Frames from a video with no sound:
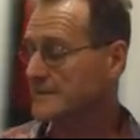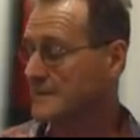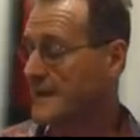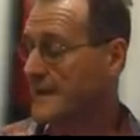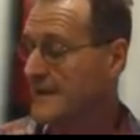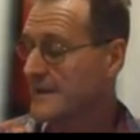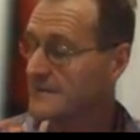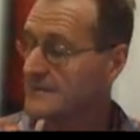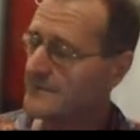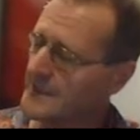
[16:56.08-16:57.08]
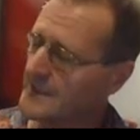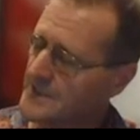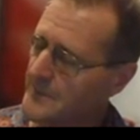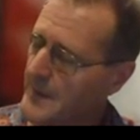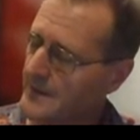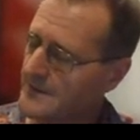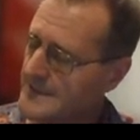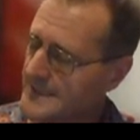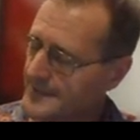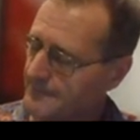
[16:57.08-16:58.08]
hill village about
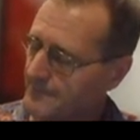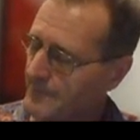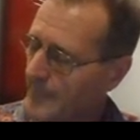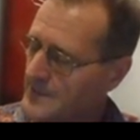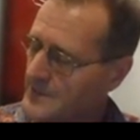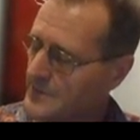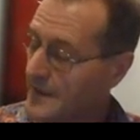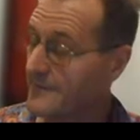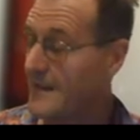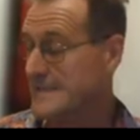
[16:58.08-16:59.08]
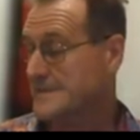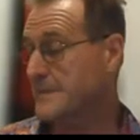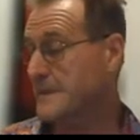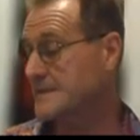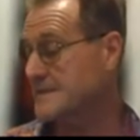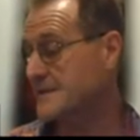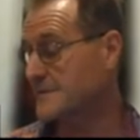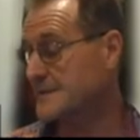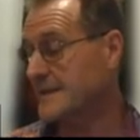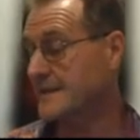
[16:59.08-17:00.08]
2,500 metres. So
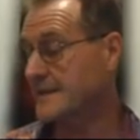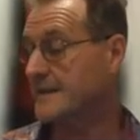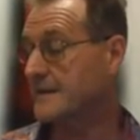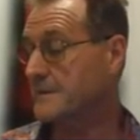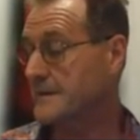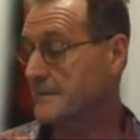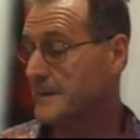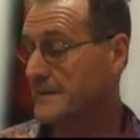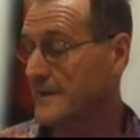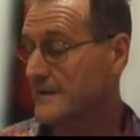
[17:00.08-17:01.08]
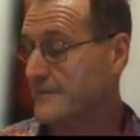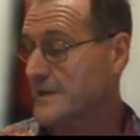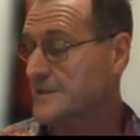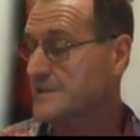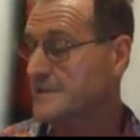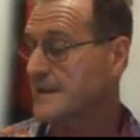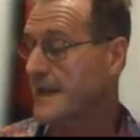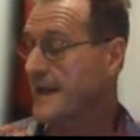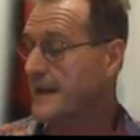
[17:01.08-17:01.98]
we're starting to get up a little bit of an elevation.